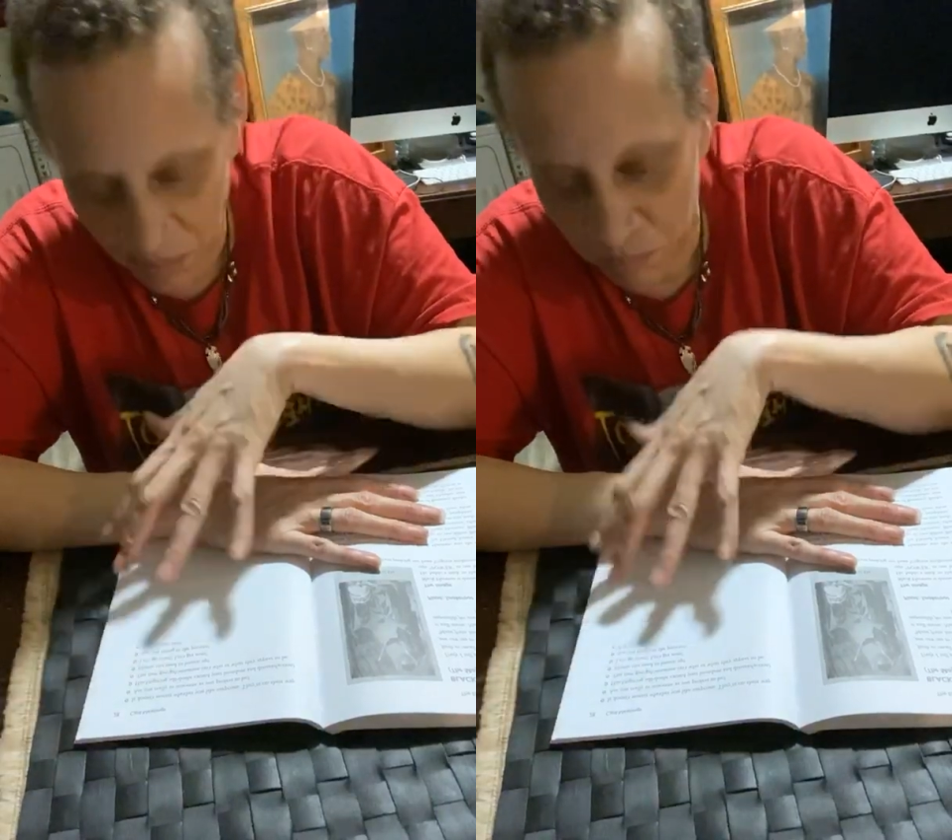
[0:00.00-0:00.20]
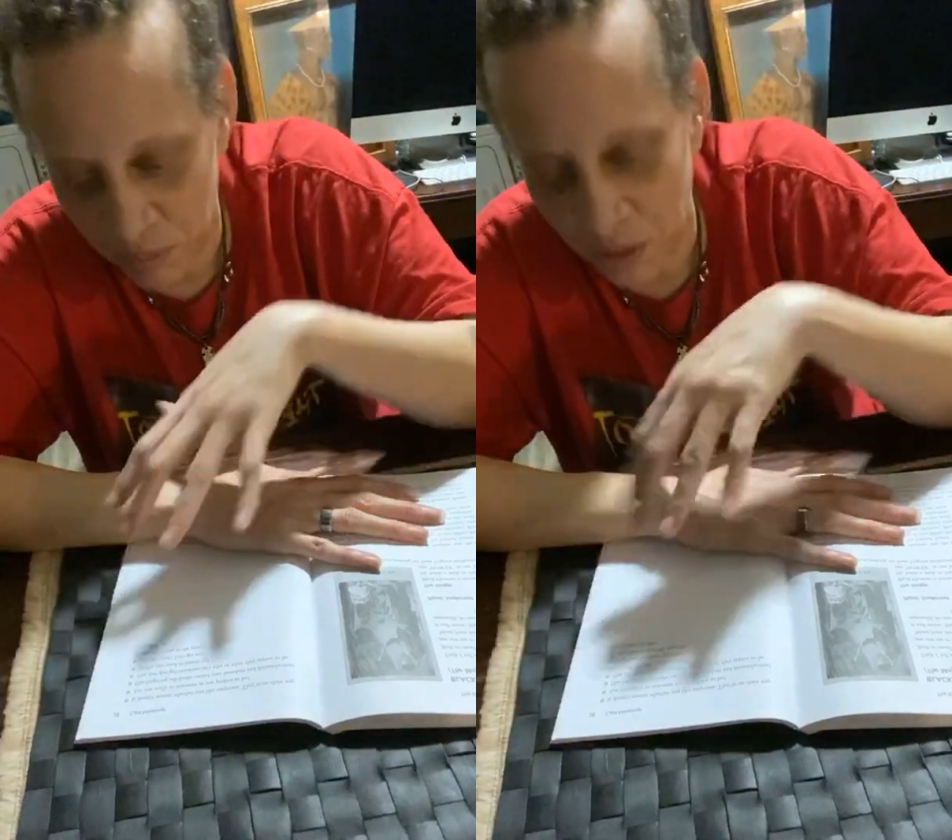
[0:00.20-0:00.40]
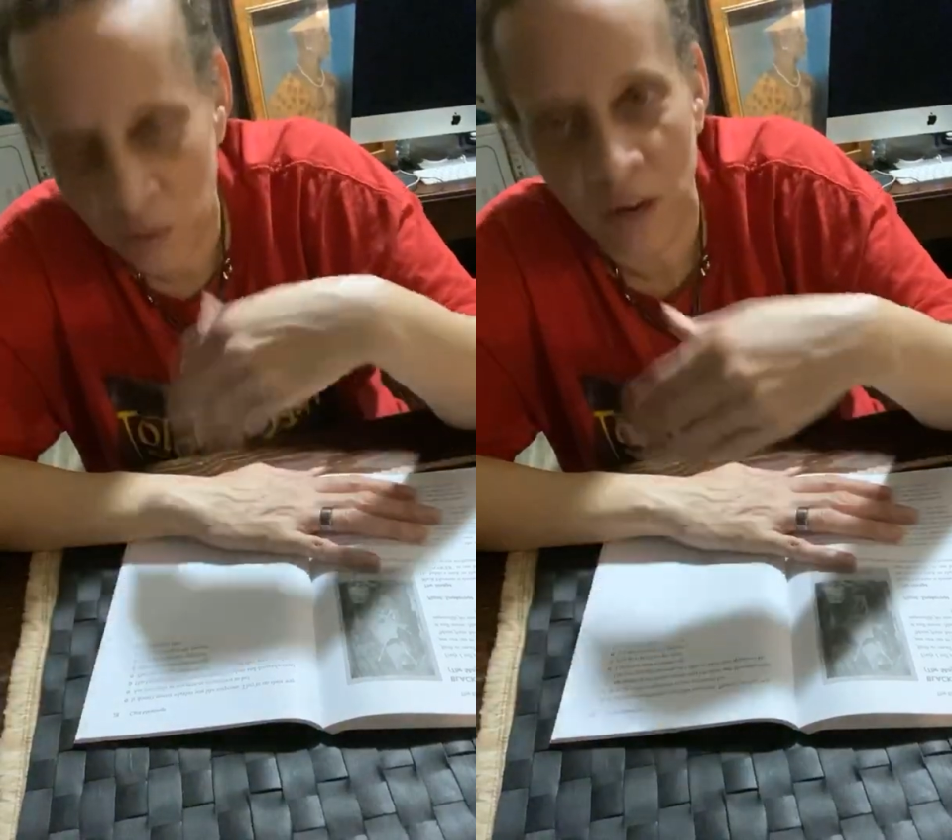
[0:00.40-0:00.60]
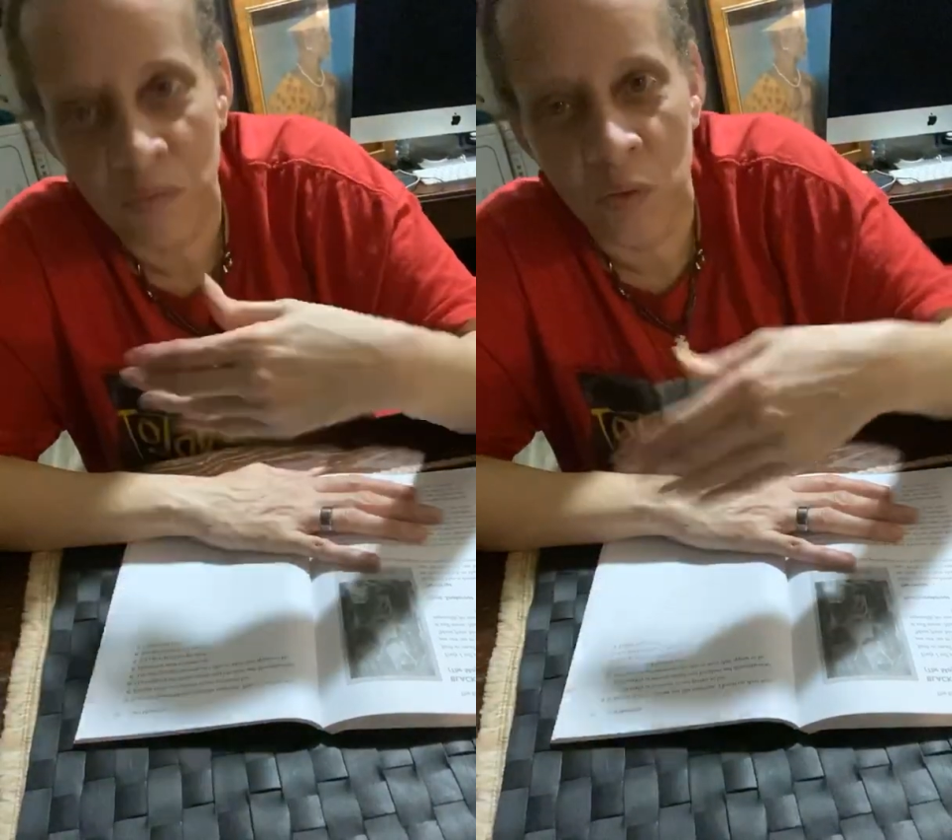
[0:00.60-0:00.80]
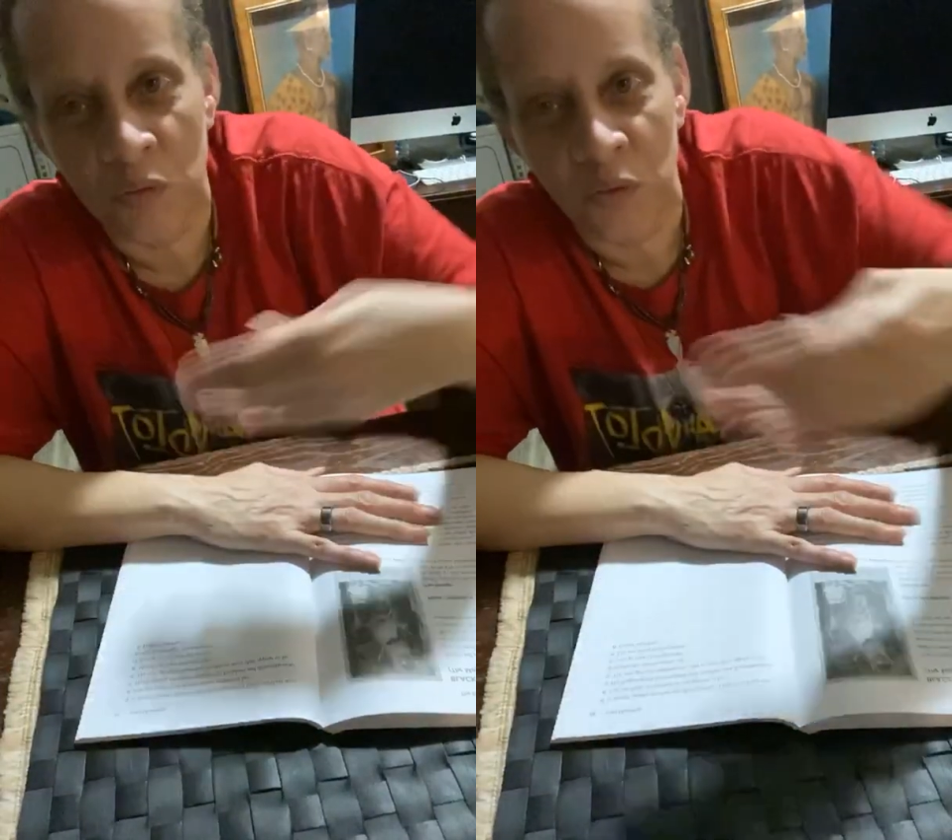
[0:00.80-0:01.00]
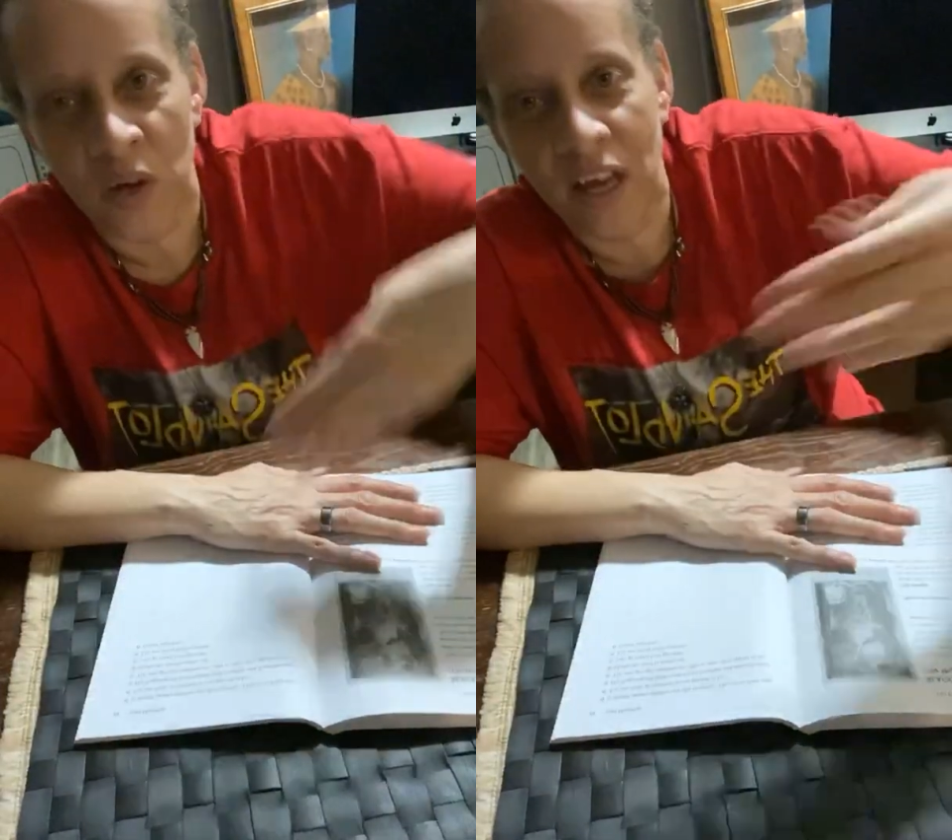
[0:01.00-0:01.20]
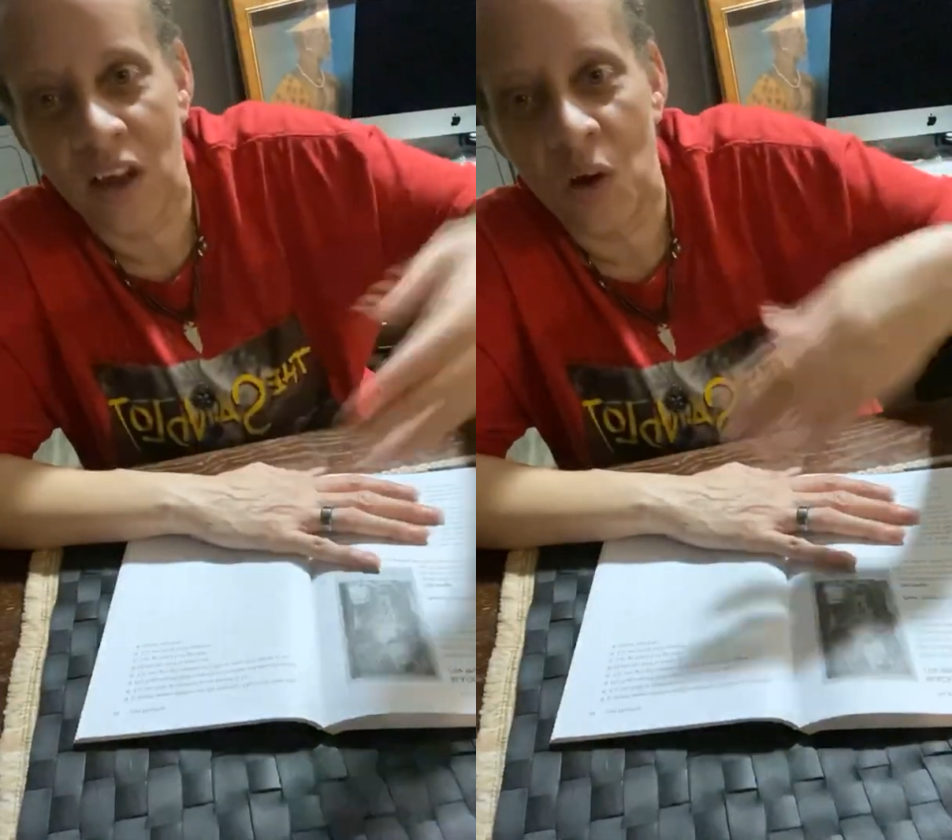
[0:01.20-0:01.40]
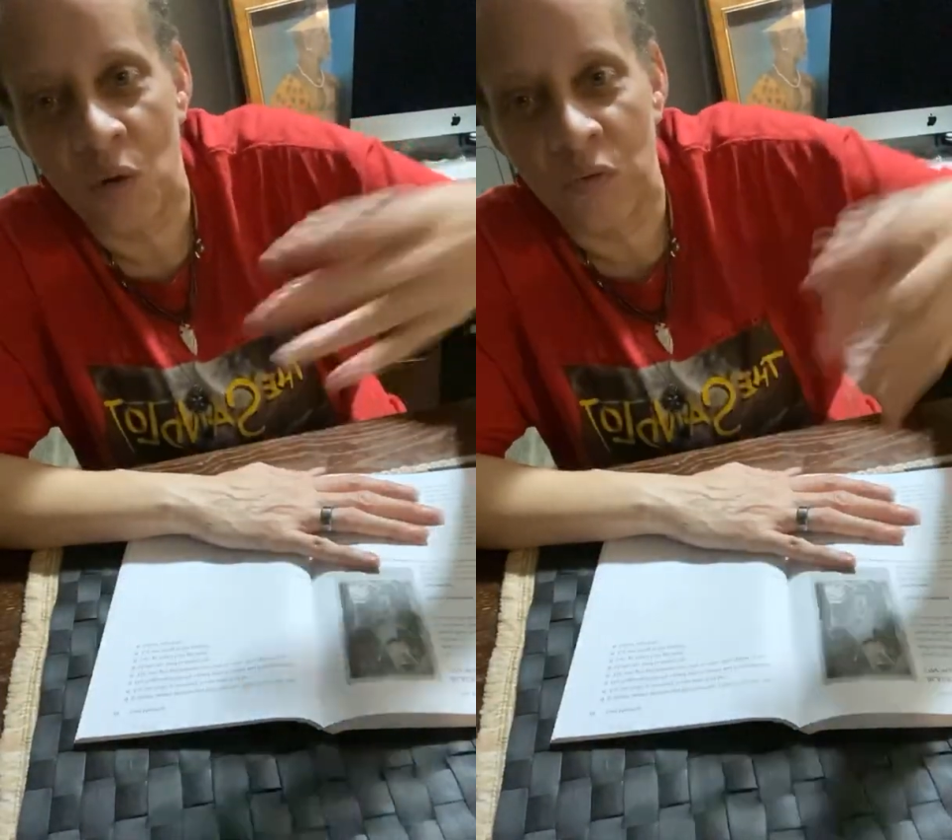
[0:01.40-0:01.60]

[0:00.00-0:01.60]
Be grateful for now,